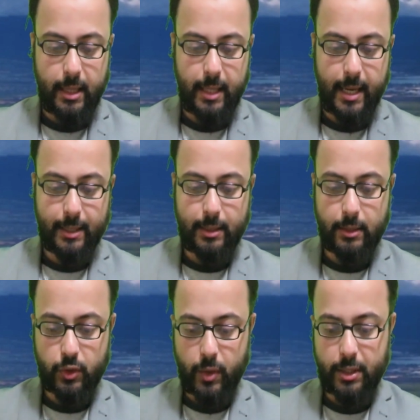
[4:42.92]

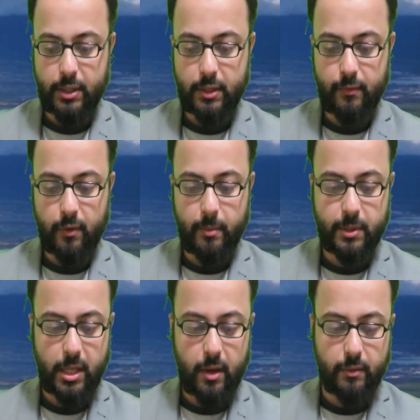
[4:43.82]
that stretches from
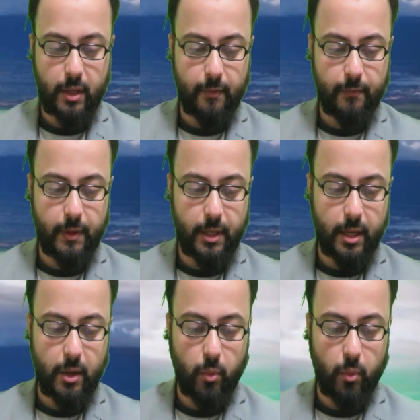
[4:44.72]
South Africa